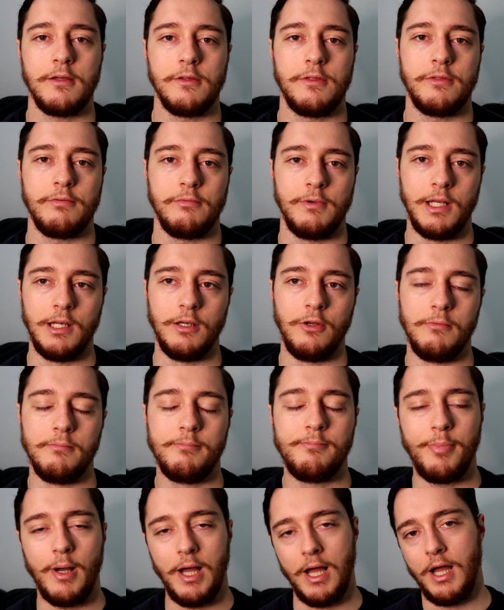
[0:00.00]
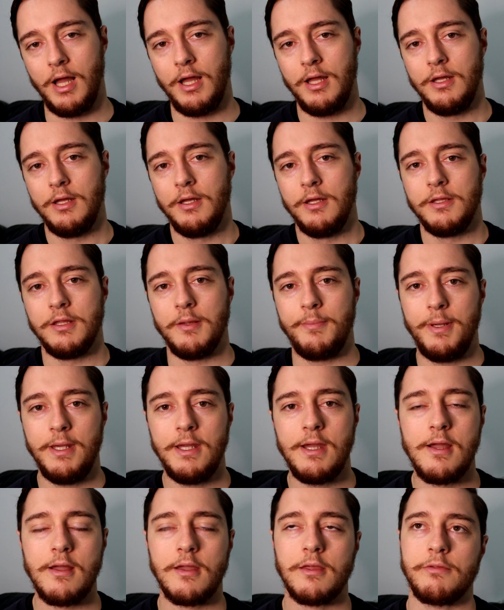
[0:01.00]
3-loop bar. The
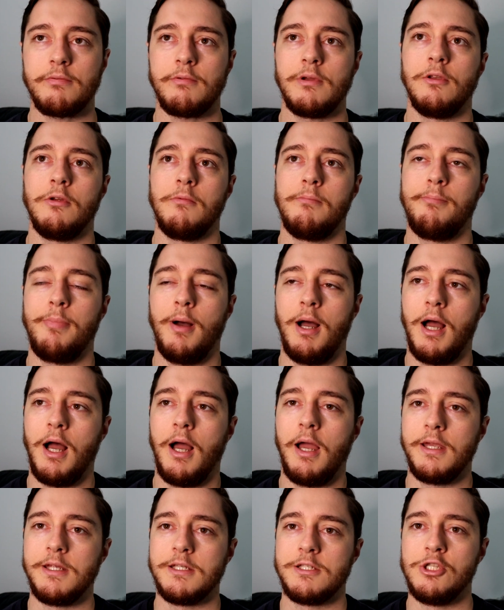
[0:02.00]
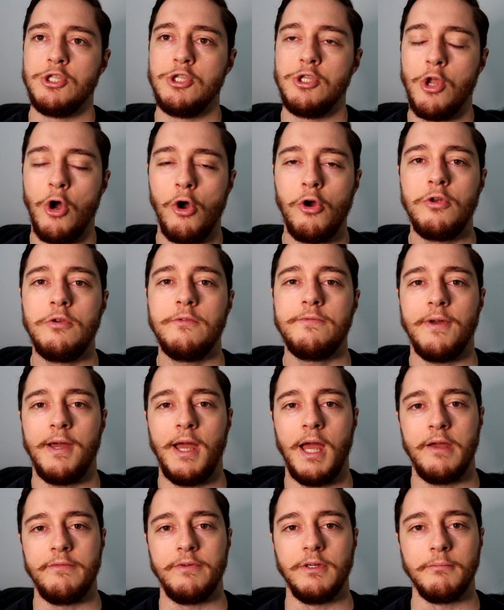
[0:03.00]
PIAC 3-loop bar is known for
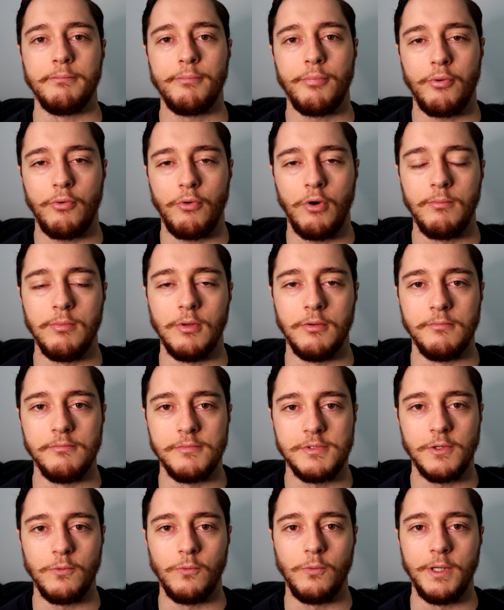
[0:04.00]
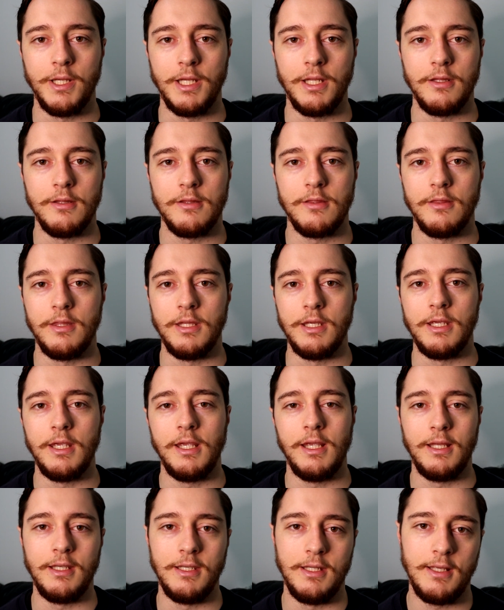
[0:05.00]
having problems with the
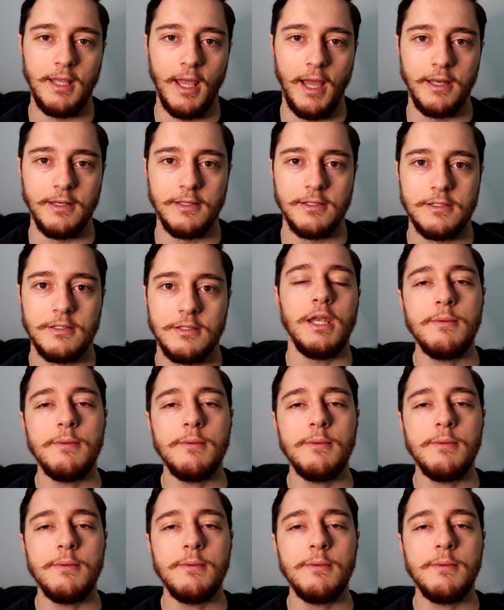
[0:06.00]
indicators.